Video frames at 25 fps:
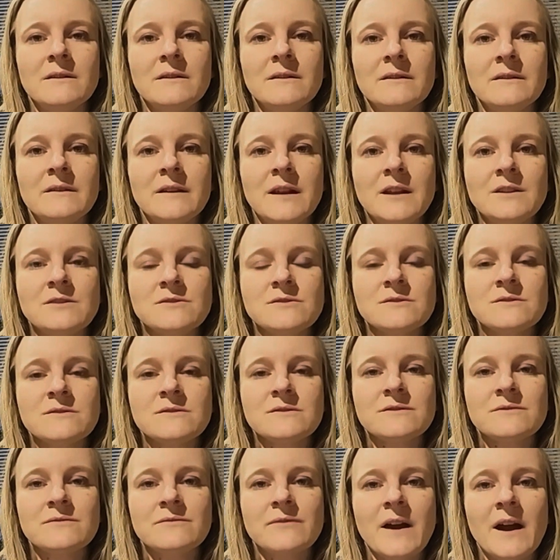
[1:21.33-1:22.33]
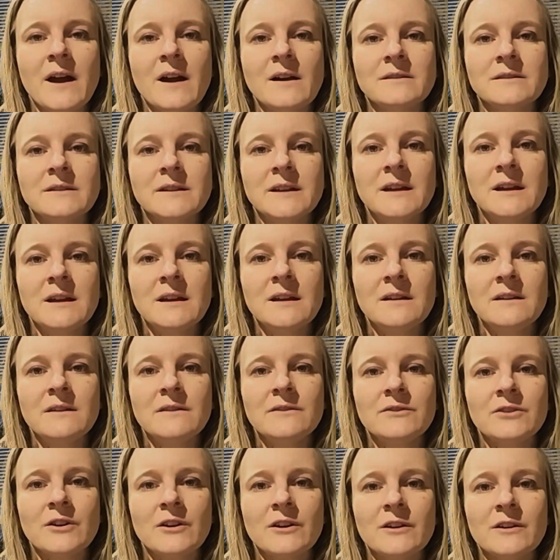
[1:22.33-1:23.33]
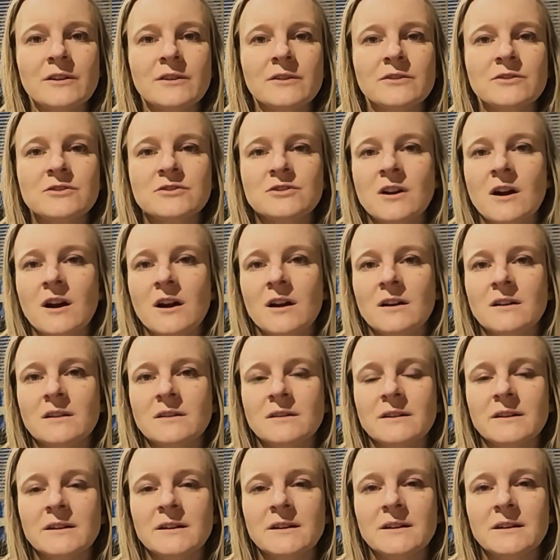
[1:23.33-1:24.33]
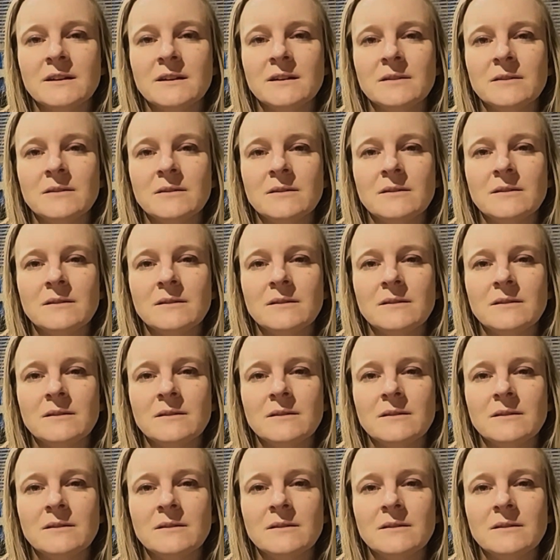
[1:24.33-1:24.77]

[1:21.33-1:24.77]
Nature's Valley dark chocolate